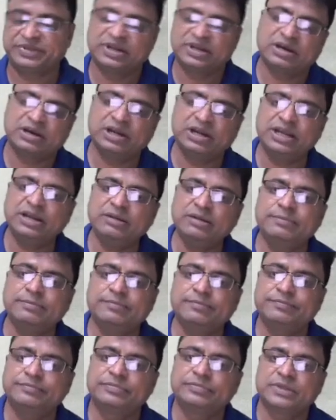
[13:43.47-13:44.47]
Clear?
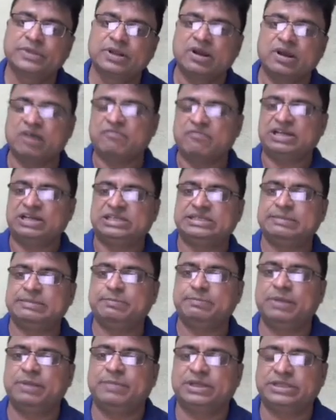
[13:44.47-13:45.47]
A very
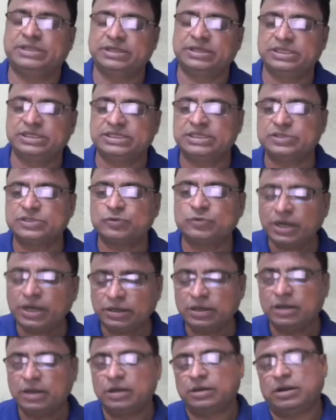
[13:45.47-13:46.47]
simple method. This is what?
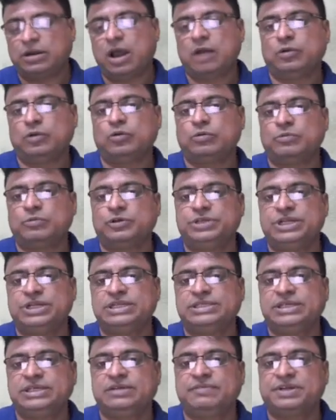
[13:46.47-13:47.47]

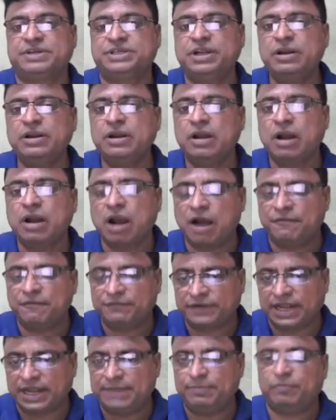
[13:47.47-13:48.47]
Non-homogeneous equation
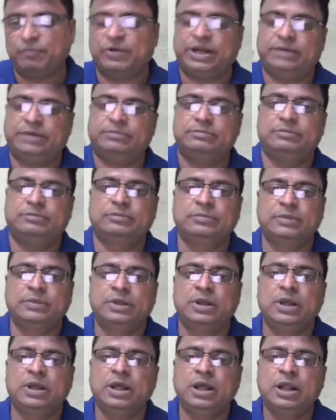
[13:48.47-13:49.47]
of type 1.
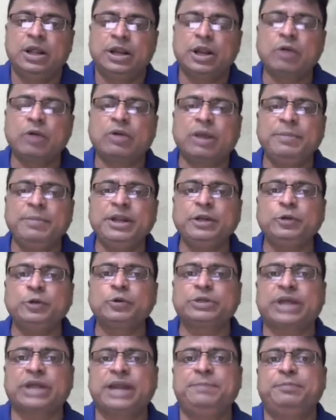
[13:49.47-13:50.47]
Now coming to
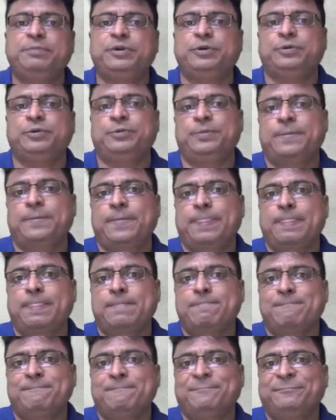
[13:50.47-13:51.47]
type 2.
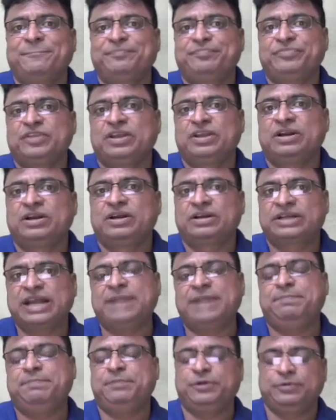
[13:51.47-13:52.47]

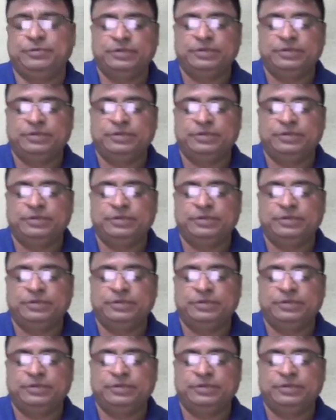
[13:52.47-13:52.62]
Type 2.